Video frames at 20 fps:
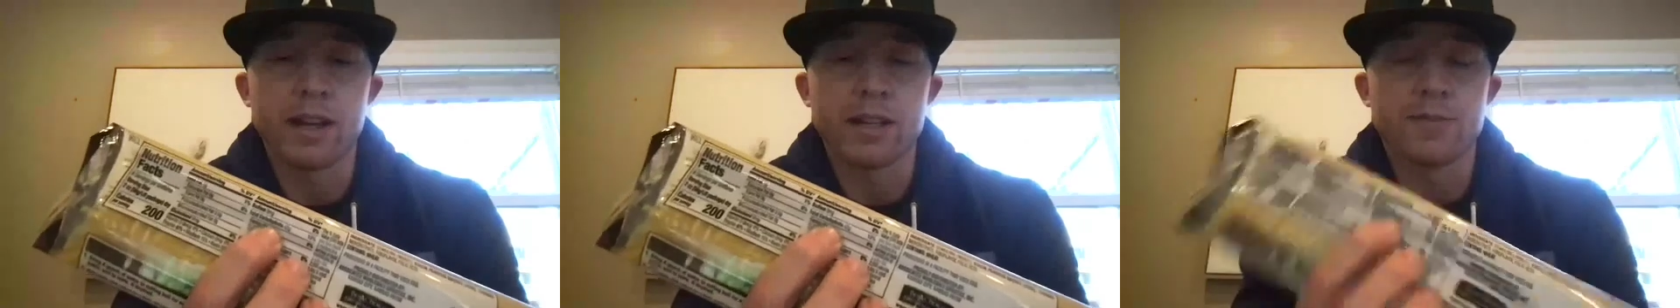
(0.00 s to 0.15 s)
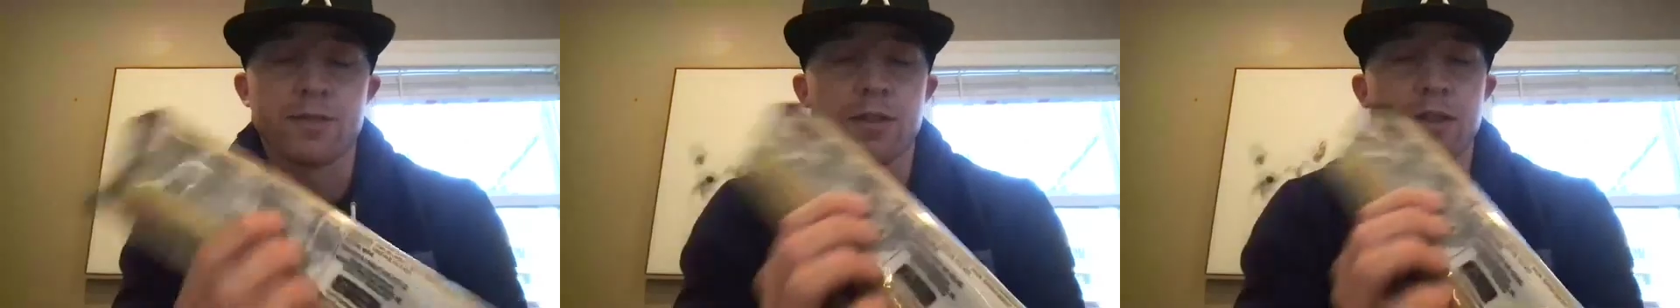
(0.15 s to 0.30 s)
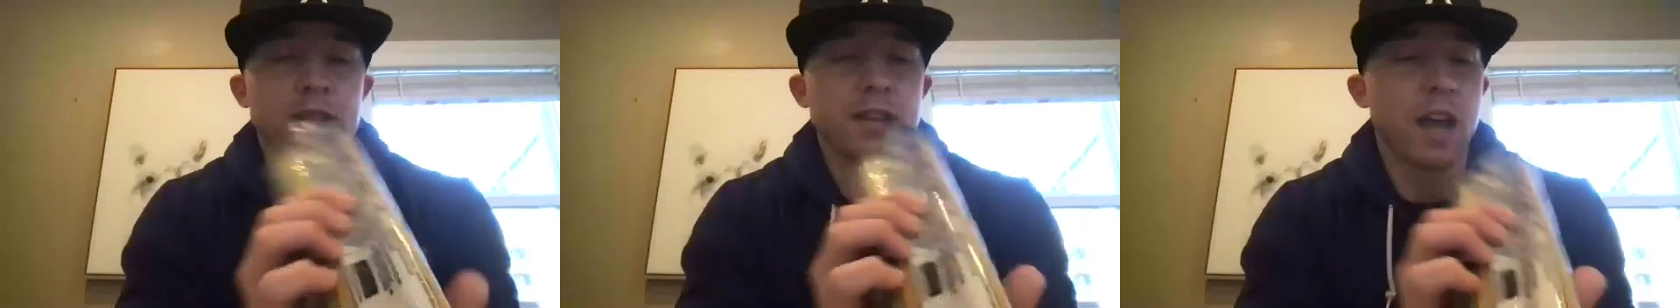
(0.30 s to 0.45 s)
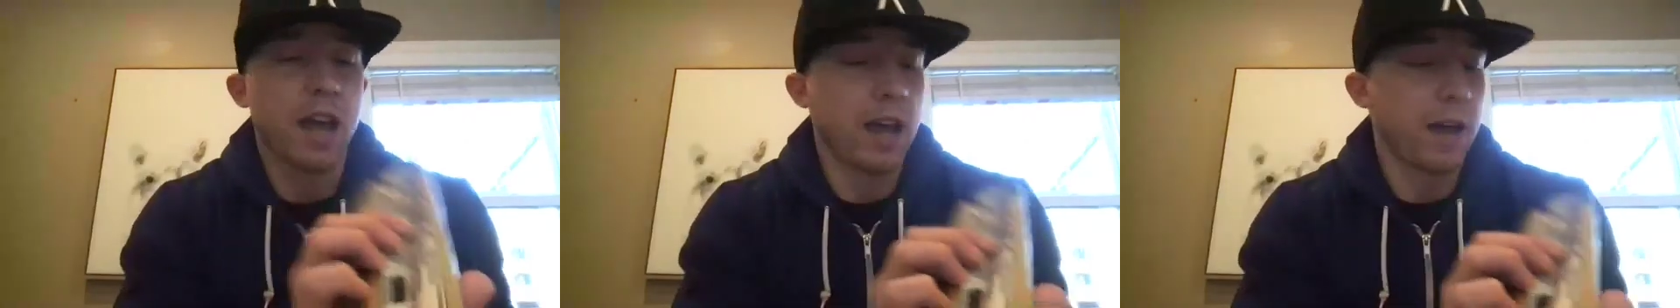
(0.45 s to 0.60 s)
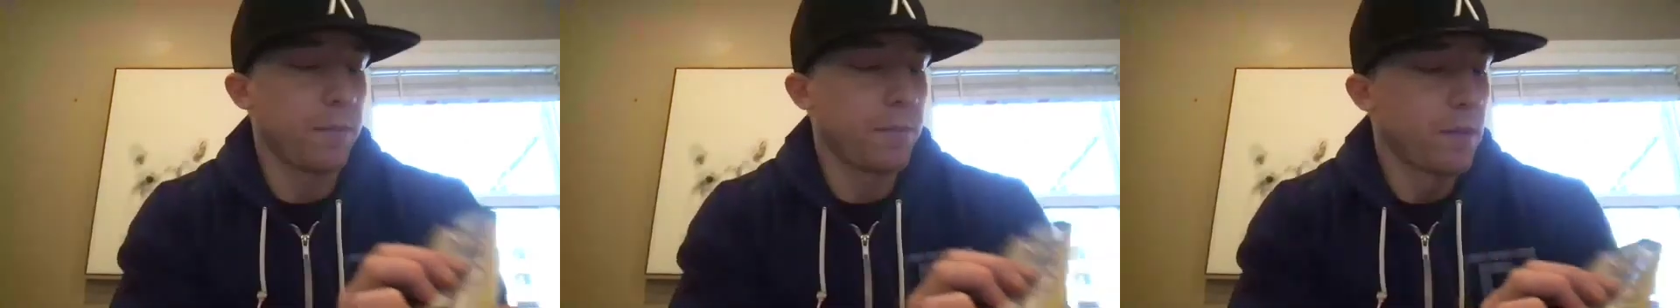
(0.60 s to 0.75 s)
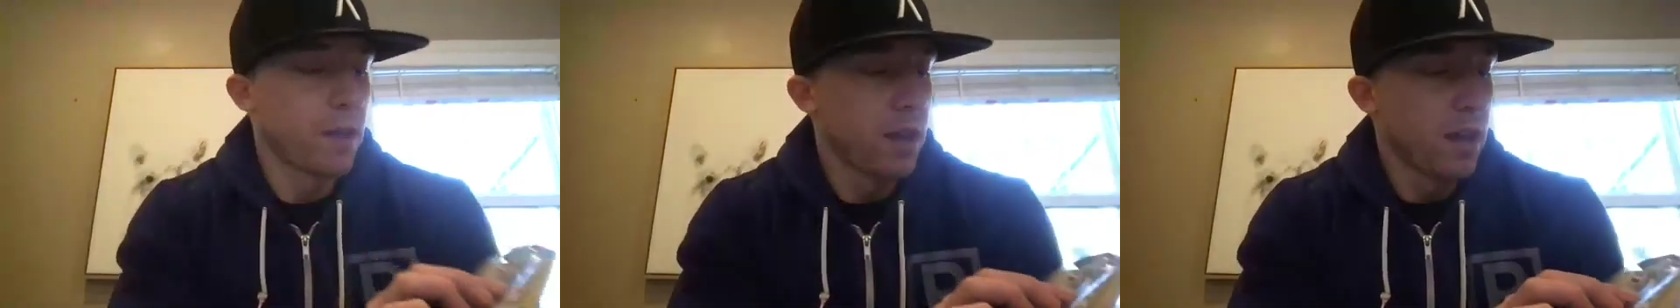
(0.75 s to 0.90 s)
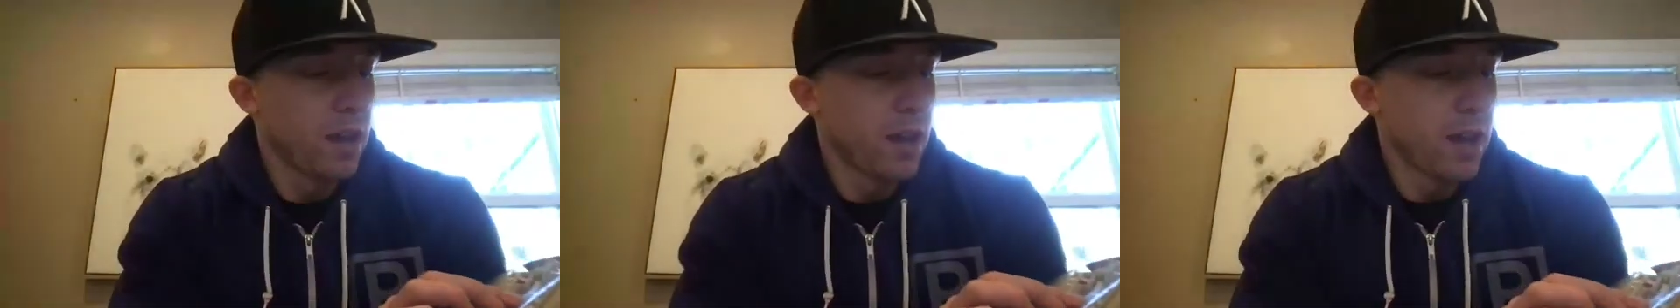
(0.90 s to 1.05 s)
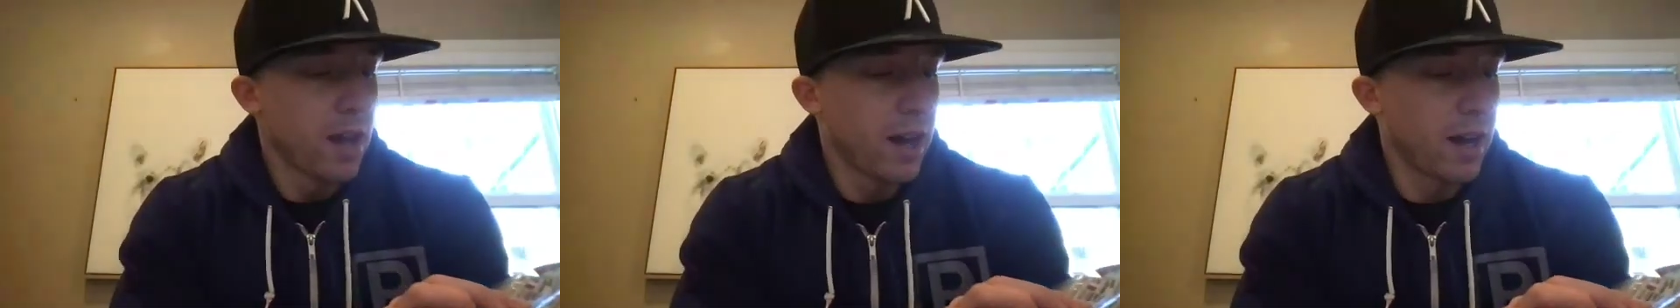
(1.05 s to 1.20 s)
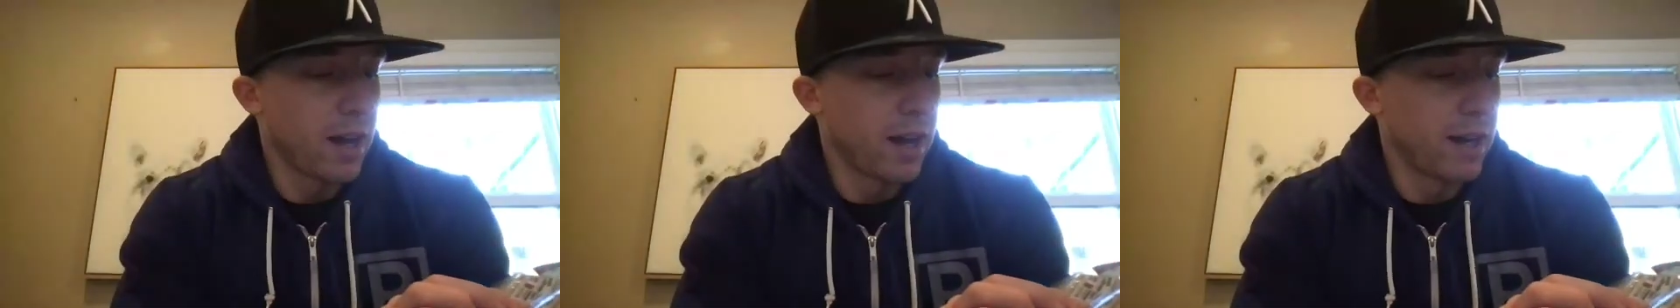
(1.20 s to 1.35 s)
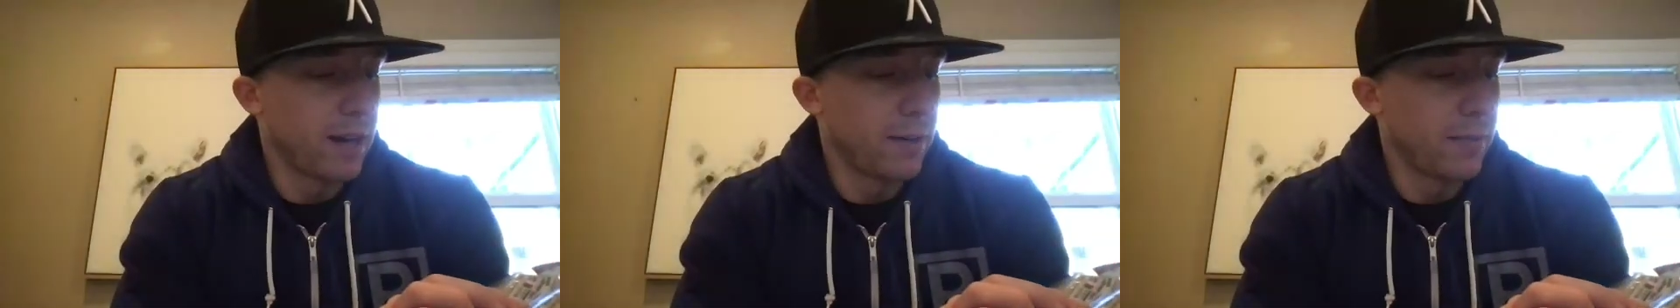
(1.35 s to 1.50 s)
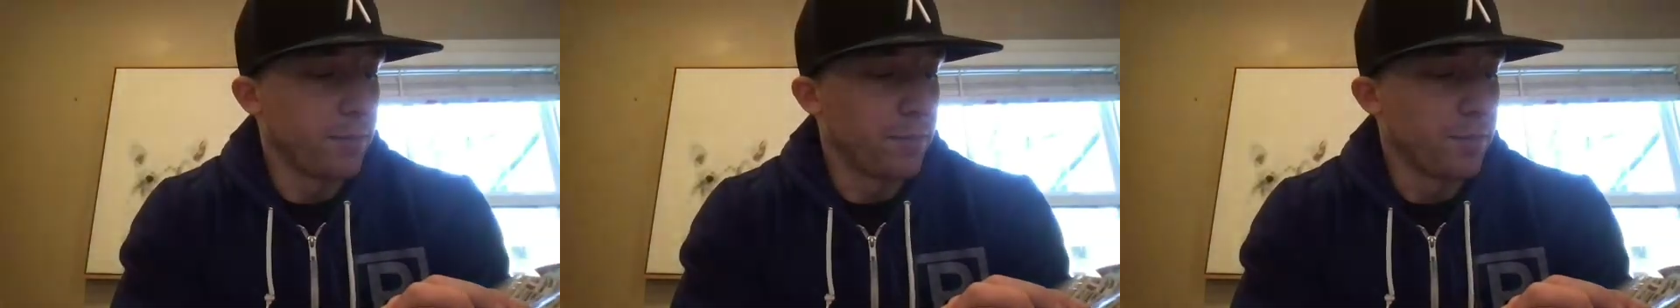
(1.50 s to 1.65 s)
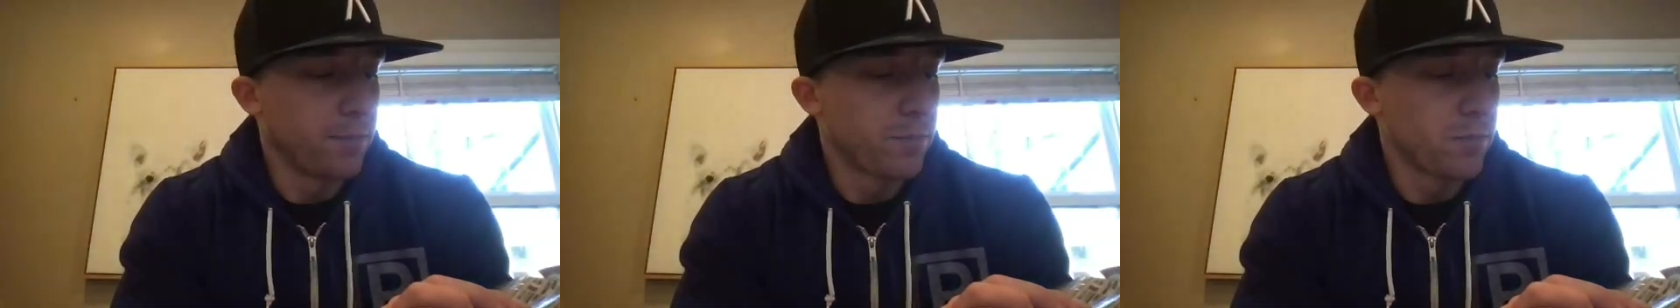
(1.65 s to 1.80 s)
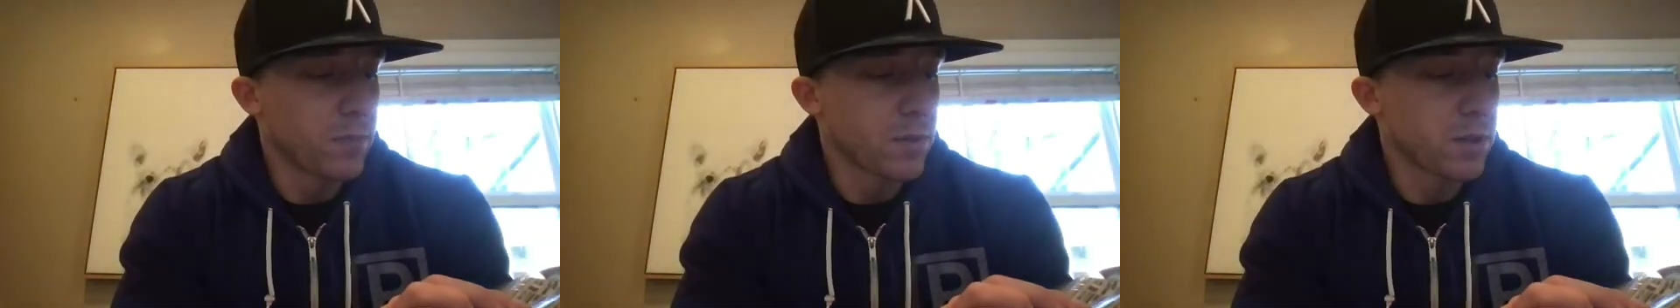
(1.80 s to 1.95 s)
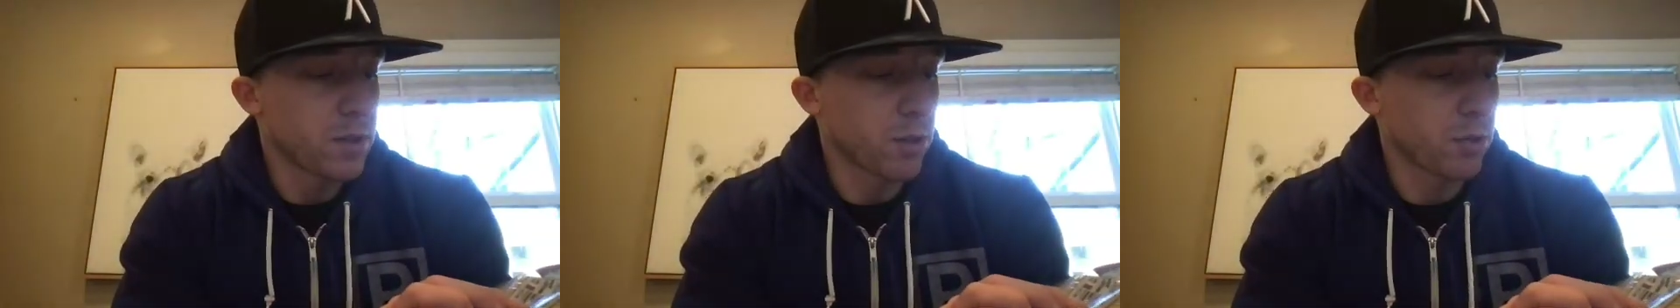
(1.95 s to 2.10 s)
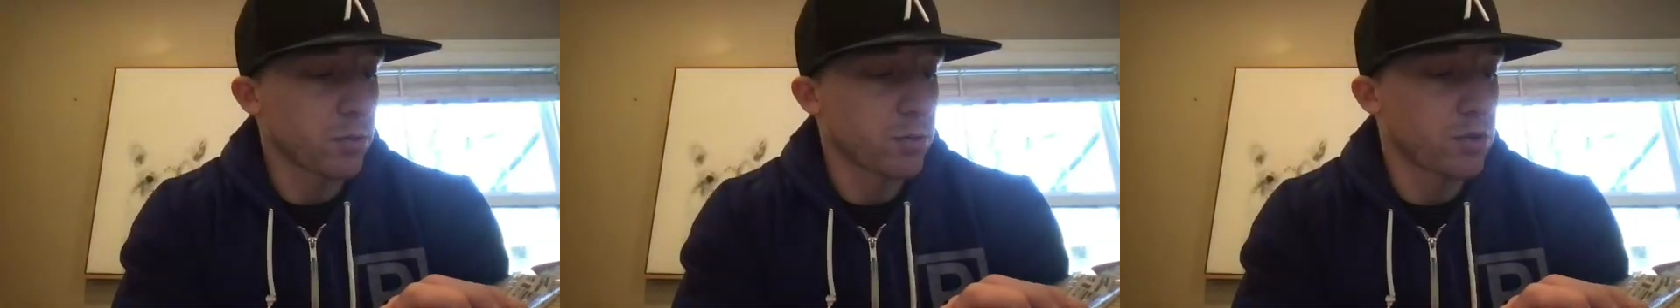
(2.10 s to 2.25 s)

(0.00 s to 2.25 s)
for the day. So